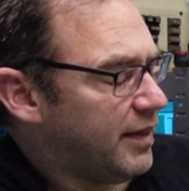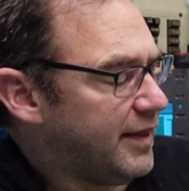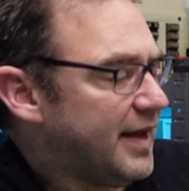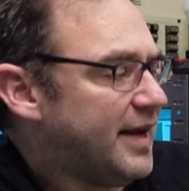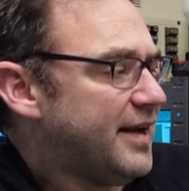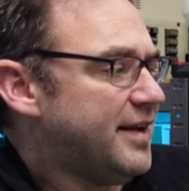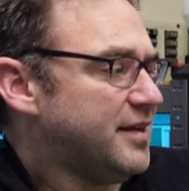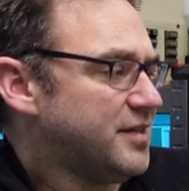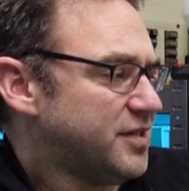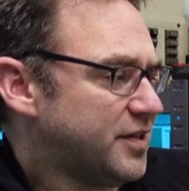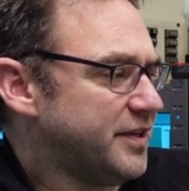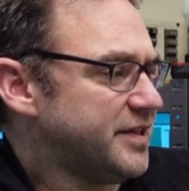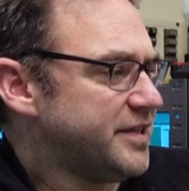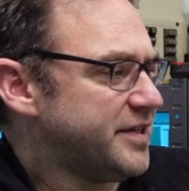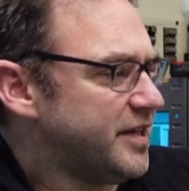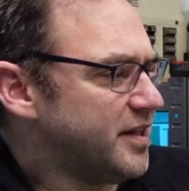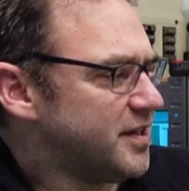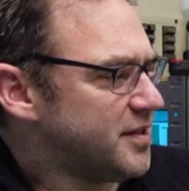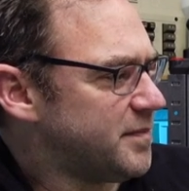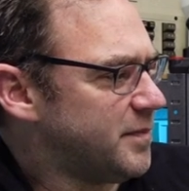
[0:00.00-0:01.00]
That actually
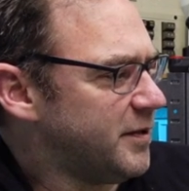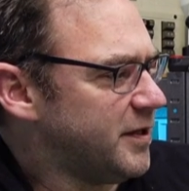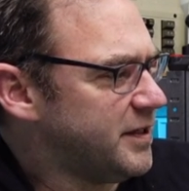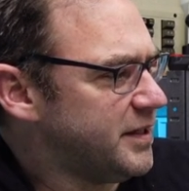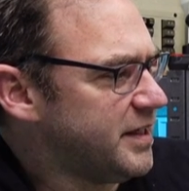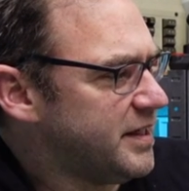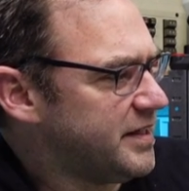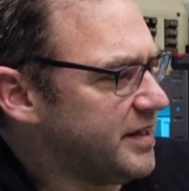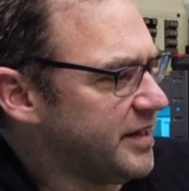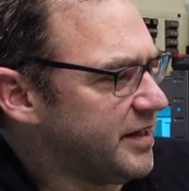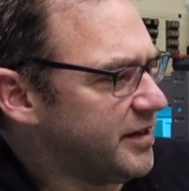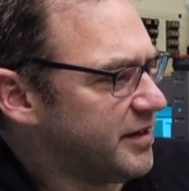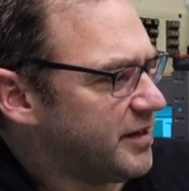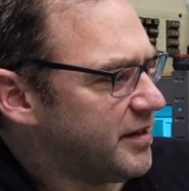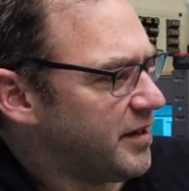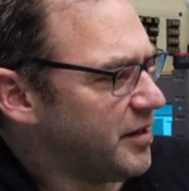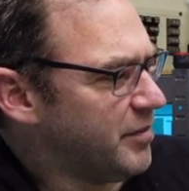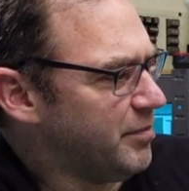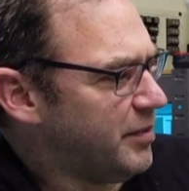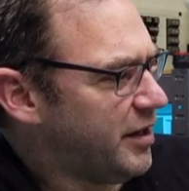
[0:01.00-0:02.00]
sounds pretty decent
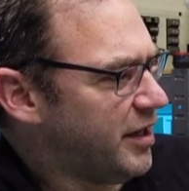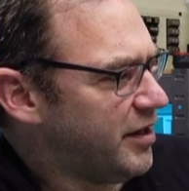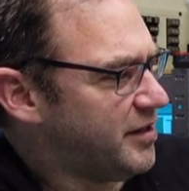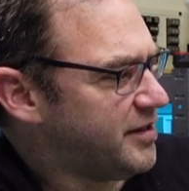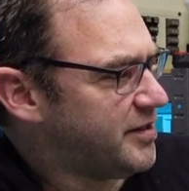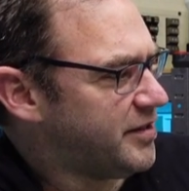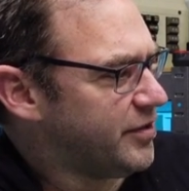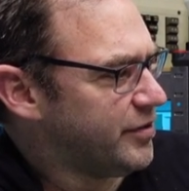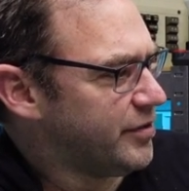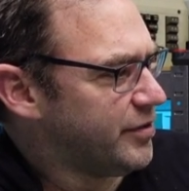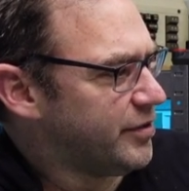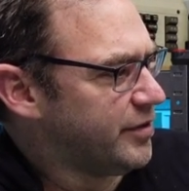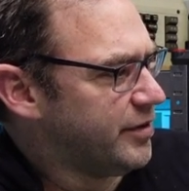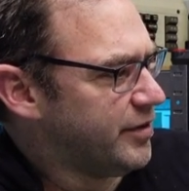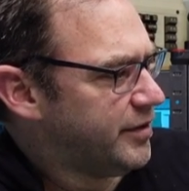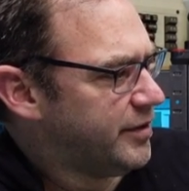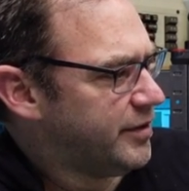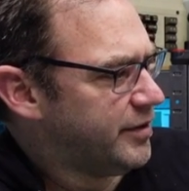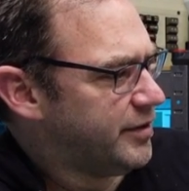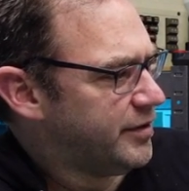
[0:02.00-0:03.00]
compared to
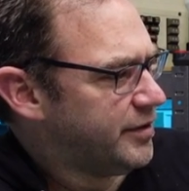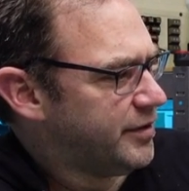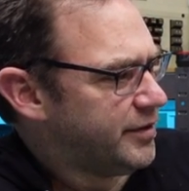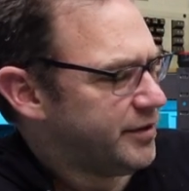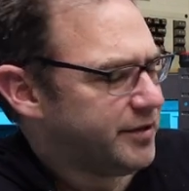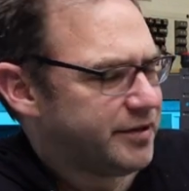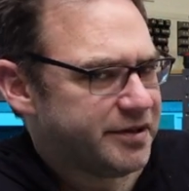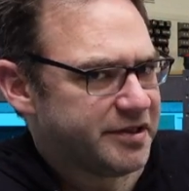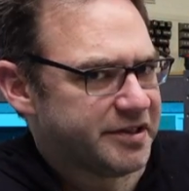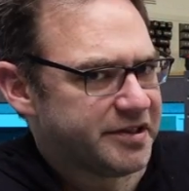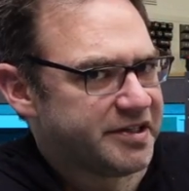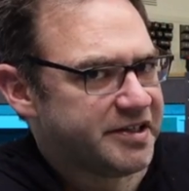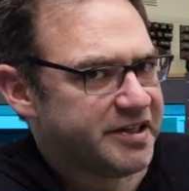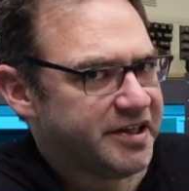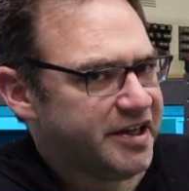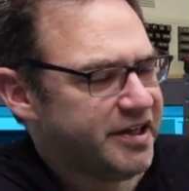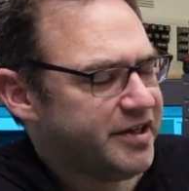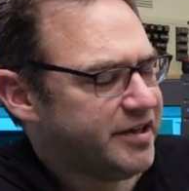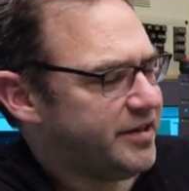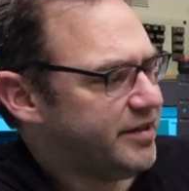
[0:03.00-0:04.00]
the
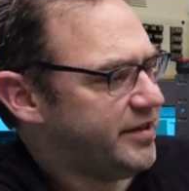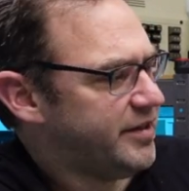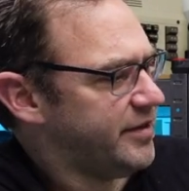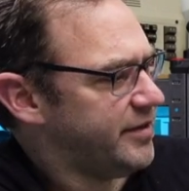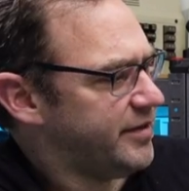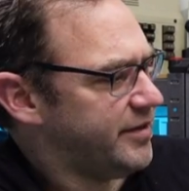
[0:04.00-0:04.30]
standard.